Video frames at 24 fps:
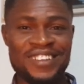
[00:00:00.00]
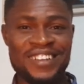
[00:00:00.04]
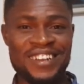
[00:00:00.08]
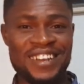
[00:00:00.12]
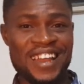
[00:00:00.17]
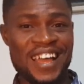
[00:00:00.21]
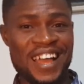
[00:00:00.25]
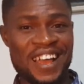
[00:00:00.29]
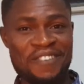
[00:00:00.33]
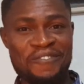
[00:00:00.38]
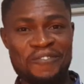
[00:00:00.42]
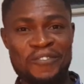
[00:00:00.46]

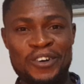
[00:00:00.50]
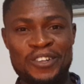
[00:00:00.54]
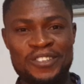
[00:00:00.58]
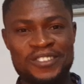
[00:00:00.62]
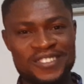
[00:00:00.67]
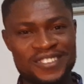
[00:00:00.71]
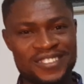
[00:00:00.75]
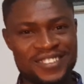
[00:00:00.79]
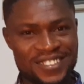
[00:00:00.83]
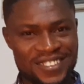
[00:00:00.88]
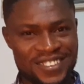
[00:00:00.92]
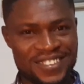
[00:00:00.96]
like
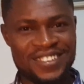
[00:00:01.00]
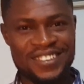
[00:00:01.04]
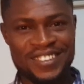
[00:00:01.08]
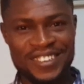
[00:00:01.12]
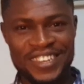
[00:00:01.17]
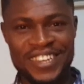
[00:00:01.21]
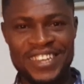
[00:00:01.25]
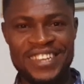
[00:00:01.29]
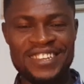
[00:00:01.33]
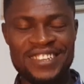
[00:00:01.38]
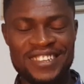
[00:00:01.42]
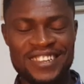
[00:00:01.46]
button,
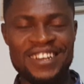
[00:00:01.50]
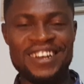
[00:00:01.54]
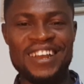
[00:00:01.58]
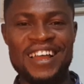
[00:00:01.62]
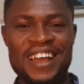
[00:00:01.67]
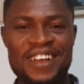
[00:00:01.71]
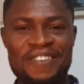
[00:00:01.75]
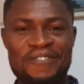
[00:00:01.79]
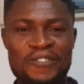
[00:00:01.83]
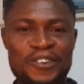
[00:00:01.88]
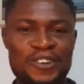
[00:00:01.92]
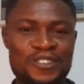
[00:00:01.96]
hit the
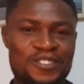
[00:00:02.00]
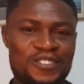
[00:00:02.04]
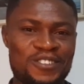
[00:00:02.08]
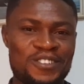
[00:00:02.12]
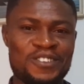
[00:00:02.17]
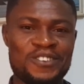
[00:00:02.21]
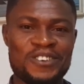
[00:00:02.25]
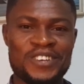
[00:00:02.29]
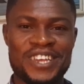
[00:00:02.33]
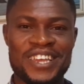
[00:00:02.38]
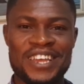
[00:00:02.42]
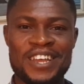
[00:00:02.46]
like
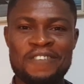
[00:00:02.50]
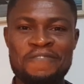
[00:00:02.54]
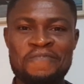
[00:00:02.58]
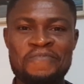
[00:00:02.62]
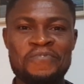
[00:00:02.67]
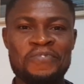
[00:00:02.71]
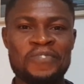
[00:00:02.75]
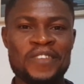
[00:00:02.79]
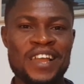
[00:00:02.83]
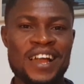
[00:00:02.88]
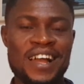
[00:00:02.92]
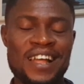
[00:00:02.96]
button, okay?
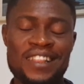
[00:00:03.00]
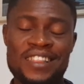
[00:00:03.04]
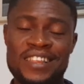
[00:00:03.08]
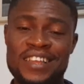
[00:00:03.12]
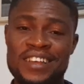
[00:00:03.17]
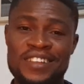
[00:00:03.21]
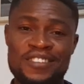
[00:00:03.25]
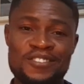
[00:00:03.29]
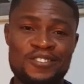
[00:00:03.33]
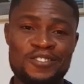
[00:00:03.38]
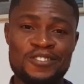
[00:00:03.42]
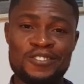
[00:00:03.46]

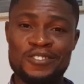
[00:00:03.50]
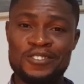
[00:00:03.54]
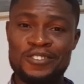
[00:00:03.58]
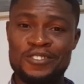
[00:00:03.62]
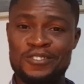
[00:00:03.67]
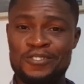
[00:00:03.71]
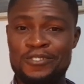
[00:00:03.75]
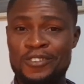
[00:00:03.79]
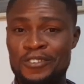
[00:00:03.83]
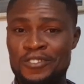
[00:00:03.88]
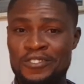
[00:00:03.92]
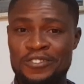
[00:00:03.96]
Then
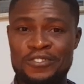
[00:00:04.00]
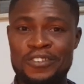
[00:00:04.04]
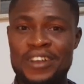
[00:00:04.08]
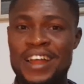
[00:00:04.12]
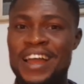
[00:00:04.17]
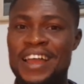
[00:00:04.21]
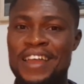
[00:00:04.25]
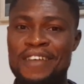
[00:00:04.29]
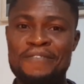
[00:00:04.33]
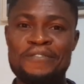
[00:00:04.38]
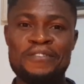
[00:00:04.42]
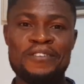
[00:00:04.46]

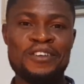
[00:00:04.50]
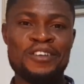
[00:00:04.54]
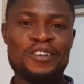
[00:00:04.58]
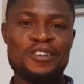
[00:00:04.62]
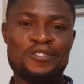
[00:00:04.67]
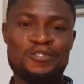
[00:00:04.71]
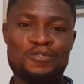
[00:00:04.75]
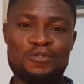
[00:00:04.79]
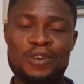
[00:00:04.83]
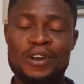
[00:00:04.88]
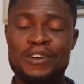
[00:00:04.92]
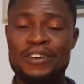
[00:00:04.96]
subscribe
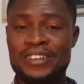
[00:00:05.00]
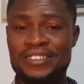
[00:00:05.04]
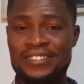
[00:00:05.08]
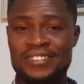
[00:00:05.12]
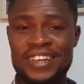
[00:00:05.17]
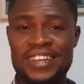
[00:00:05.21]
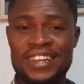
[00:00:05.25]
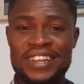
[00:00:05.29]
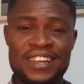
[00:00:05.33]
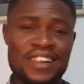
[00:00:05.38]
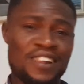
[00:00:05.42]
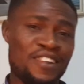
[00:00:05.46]
to our
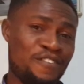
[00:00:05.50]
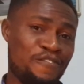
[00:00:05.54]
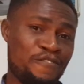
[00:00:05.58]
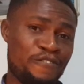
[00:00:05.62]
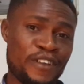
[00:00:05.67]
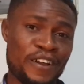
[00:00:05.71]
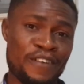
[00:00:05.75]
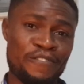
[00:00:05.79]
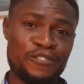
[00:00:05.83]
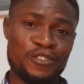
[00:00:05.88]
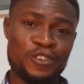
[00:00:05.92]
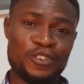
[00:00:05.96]
channel if
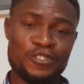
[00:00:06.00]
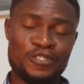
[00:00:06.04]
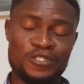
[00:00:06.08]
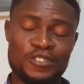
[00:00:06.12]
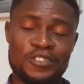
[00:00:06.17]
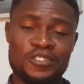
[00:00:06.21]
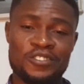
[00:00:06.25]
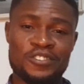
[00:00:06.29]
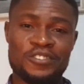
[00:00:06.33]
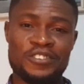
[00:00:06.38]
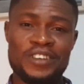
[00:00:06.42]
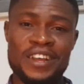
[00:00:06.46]
you have not
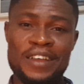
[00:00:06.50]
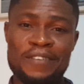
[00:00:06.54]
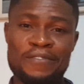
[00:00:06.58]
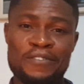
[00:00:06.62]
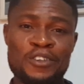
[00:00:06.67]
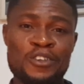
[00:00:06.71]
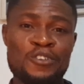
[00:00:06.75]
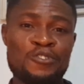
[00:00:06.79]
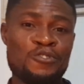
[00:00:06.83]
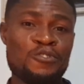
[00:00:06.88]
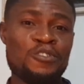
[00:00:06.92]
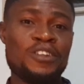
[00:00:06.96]
subscribed,
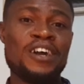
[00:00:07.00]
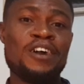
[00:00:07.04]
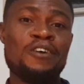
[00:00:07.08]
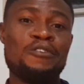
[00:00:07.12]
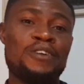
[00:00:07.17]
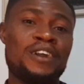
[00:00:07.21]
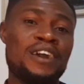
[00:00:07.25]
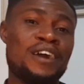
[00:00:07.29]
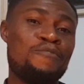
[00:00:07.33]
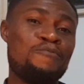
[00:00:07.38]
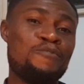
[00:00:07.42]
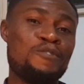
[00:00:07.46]
so that
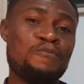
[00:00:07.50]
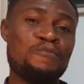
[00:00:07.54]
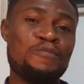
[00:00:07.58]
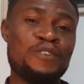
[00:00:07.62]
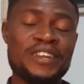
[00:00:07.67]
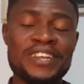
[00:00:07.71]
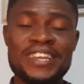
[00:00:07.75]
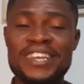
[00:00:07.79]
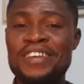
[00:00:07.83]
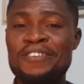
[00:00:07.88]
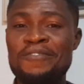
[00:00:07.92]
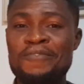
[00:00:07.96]
we can be
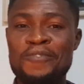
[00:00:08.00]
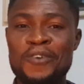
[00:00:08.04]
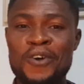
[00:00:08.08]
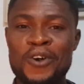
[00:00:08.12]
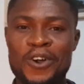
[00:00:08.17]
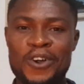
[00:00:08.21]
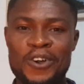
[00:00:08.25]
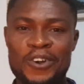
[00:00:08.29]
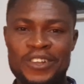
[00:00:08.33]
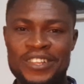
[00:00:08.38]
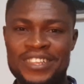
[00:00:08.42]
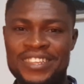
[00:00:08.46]
bringing
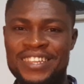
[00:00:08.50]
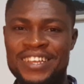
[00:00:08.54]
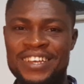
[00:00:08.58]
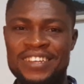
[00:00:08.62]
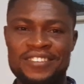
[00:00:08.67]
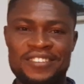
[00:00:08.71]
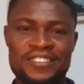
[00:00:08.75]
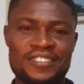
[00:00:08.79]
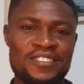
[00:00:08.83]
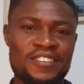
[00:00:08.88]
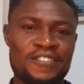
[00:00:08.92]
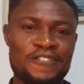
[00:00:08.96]
more
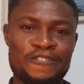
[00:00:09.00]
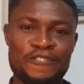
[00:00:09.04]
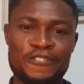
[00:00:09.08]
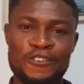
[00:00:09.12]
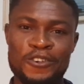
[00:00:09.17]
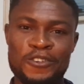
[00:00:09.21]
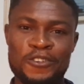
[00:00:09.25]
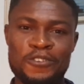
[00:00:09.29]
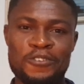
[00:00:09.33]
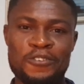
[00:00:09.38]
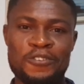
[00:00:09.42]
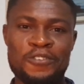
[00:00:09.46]
content
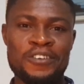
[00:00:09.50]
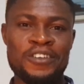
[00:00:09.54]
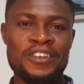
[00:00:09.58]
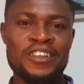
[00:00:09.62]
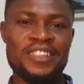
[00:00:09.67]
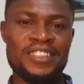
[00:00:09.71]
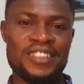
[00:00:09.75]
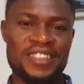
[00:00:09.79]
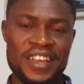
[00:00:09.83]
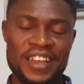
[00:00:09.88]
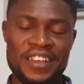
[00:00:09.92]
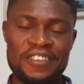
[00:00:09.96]
for you.
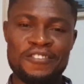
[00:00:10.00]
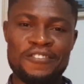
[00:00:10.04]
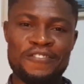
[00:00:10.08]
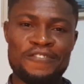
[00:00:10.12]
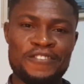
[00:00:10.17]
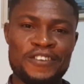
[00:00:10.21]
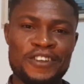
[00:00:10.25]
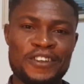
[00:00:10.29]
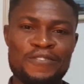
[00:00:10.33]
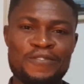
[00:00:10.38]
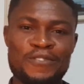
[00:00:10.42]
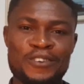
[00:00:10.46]
Thank
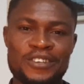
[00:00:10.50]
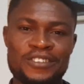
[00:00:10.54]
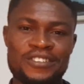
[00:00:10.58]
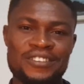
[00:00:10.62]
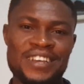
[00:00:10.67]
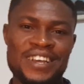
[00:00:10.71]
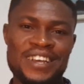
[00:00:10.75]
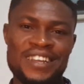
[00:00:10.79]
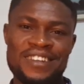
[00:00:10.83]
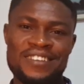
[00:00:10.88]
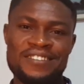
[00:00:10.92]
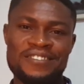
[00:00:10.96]
you very much
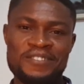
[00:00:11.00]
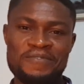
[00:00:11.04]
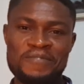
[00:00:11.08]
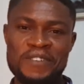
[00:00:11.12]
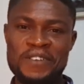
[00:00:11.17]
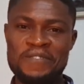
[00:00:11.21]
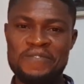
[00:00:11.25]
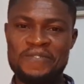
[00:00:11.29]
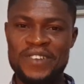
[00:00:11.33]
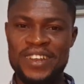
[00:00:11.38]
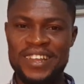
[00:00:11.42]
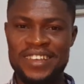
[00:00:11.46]
and
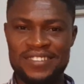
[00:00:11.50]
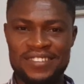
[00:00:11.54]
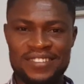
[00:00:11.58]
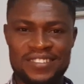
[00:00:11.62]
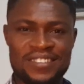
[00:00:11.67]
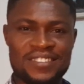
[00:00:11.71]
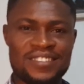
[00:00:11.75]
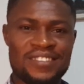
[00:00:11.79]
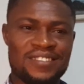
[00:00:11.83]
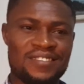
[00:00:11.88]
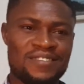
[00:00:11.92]
remain blessed.